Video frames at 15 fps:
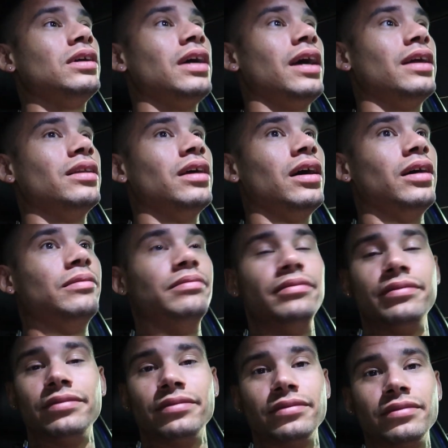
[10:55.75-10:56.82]
and
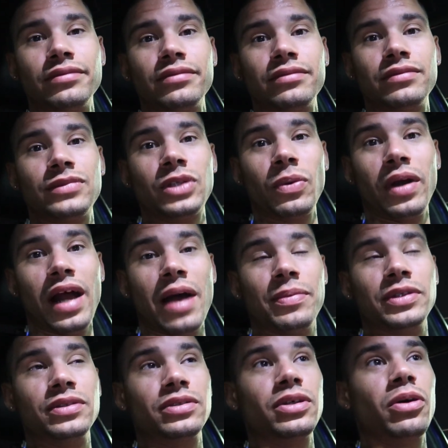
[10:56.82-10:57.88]
see what
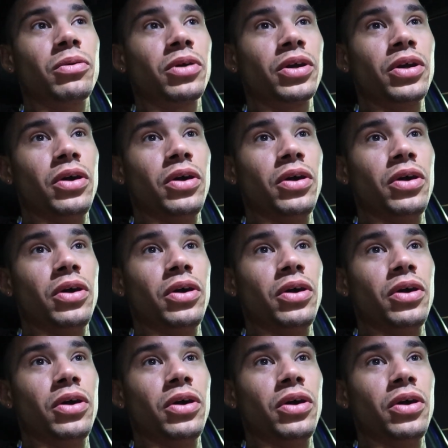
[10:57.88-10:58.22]
happens. So we're going to